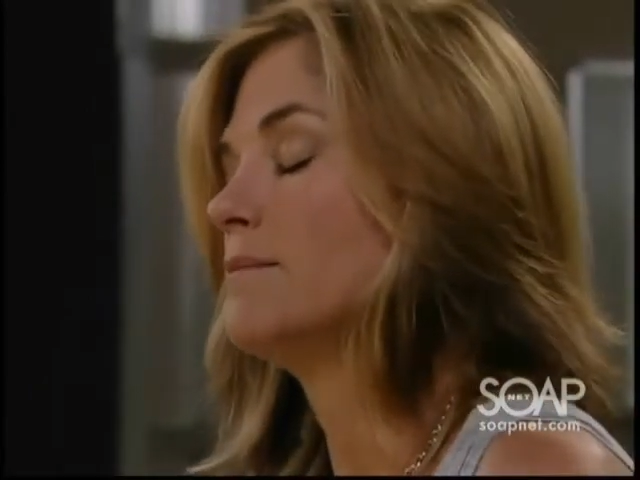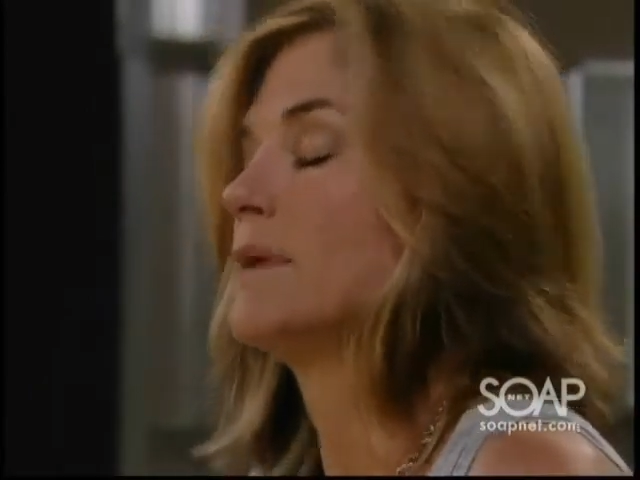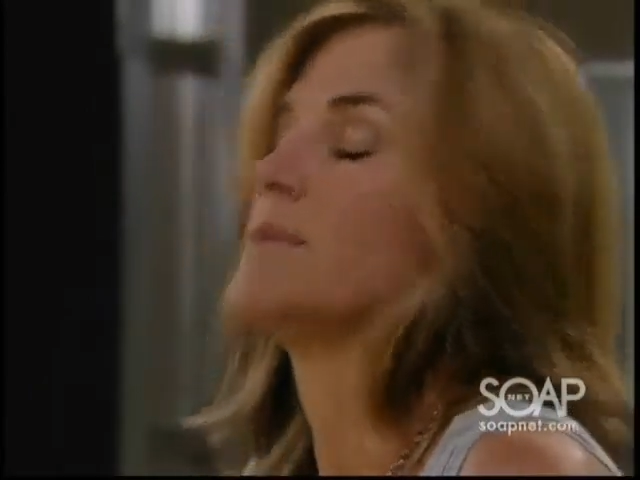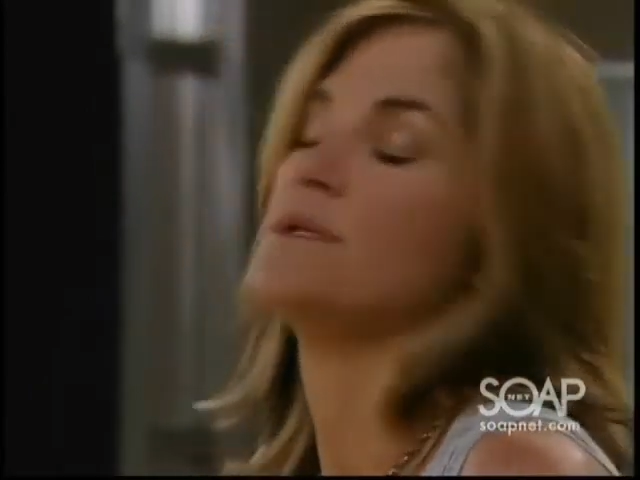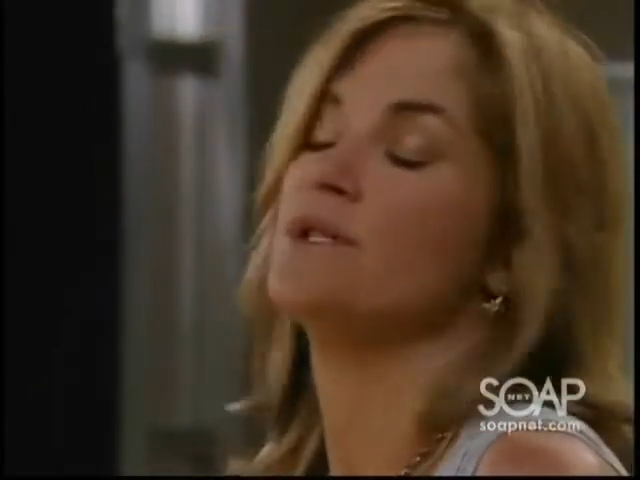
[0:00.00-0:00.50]

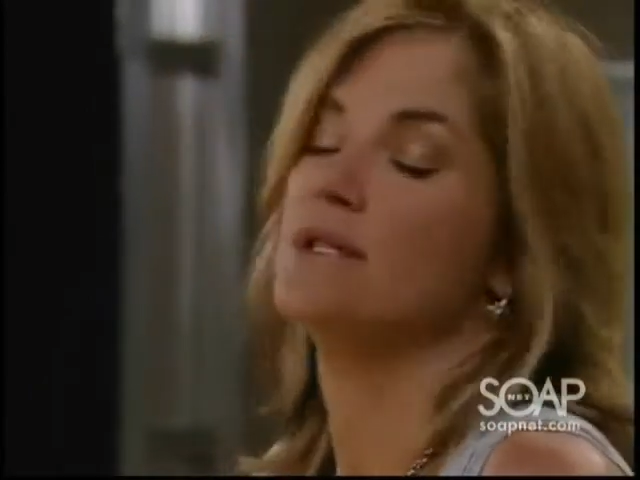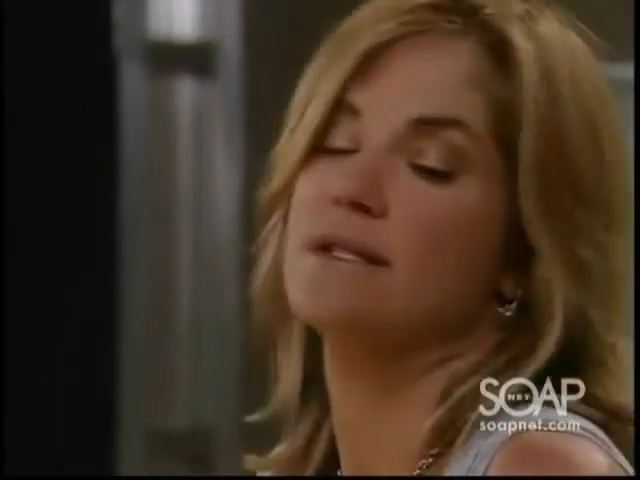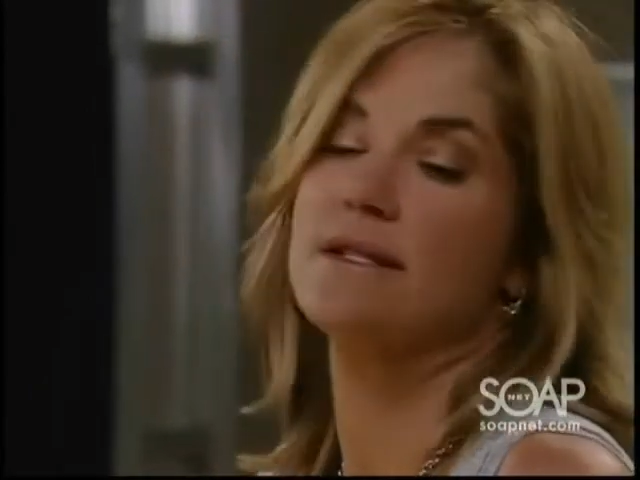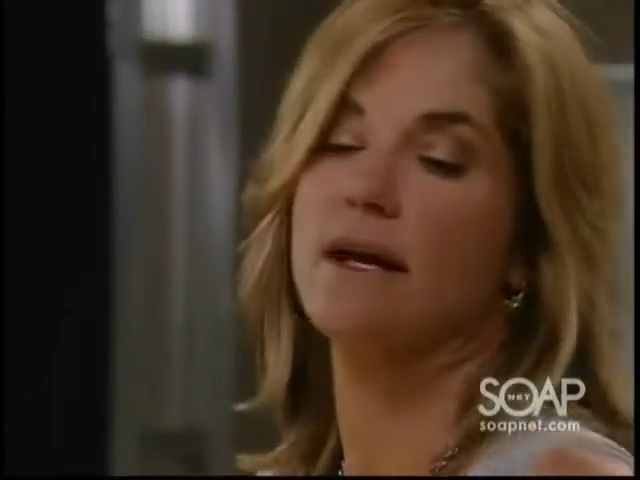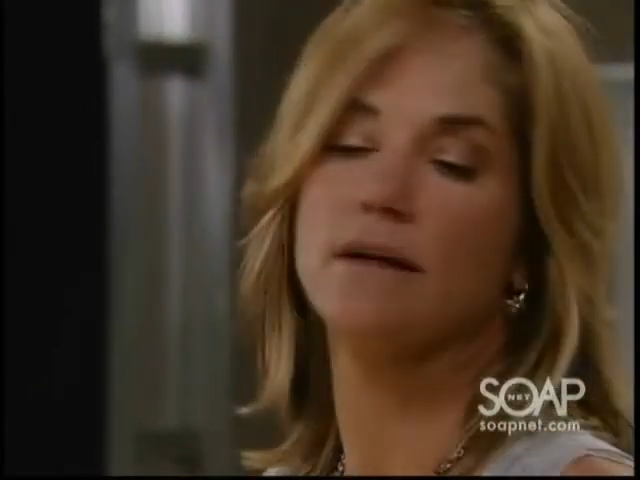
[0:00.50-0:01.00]
maybe she's
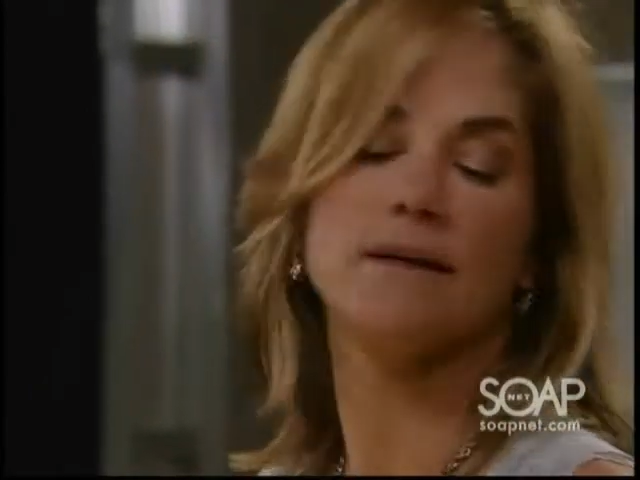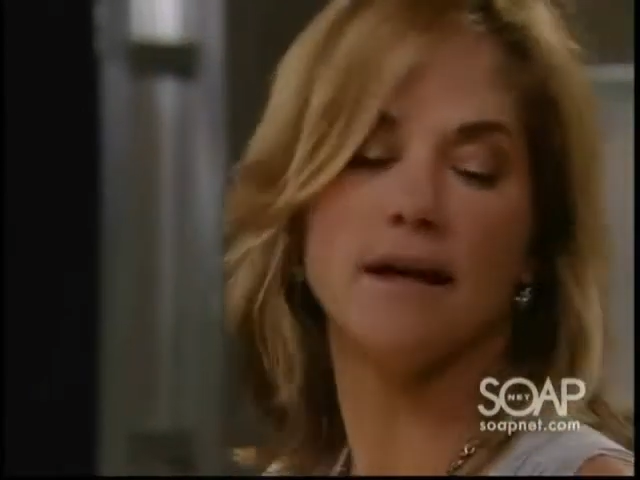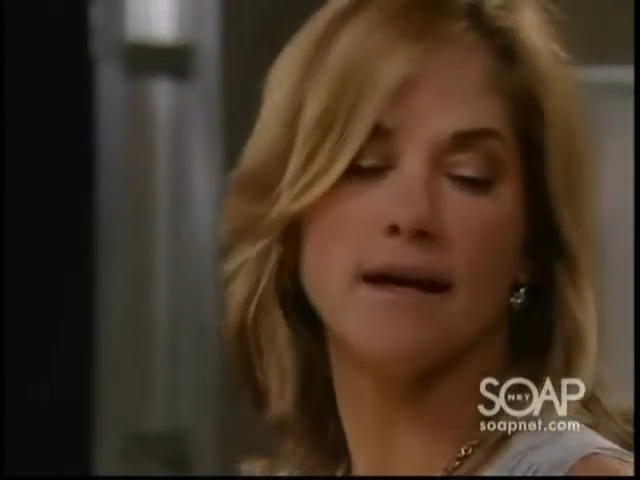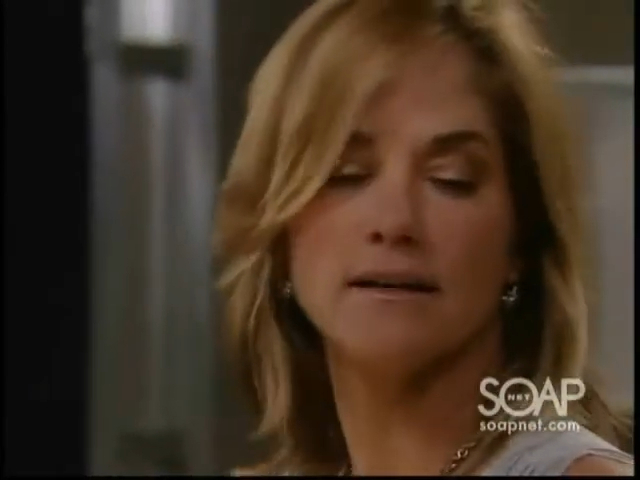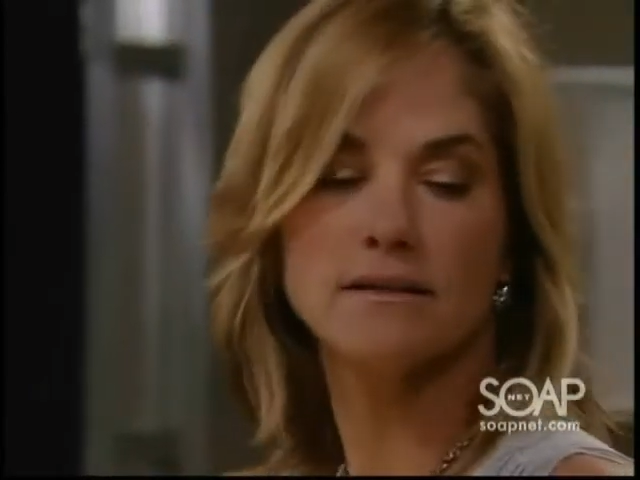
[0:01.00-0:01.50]
scared to
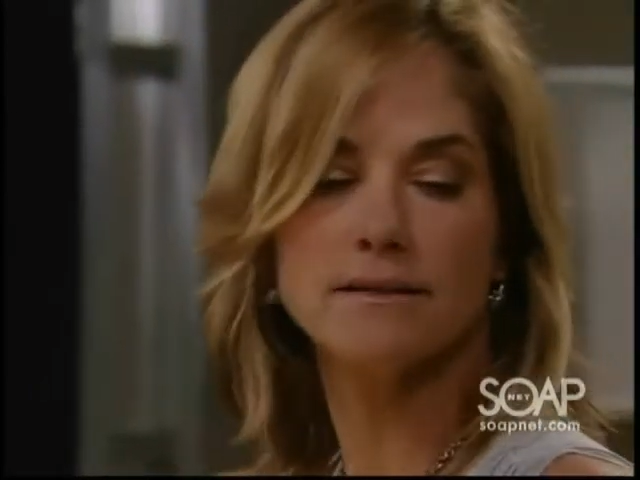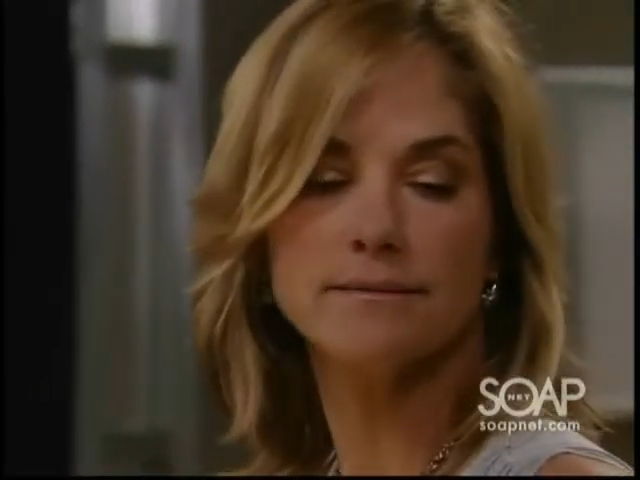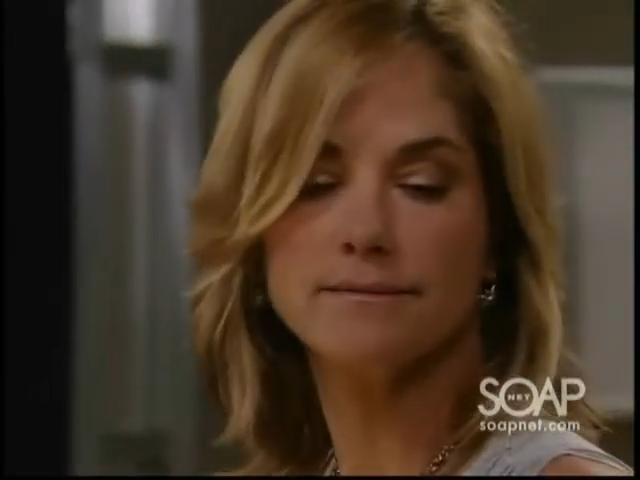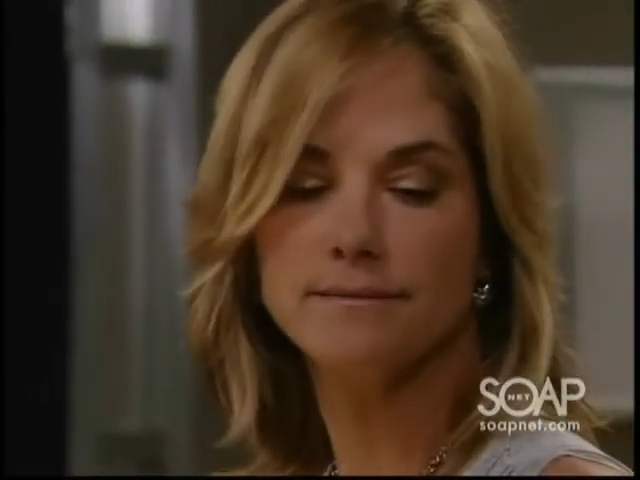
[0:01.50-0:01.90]
ask.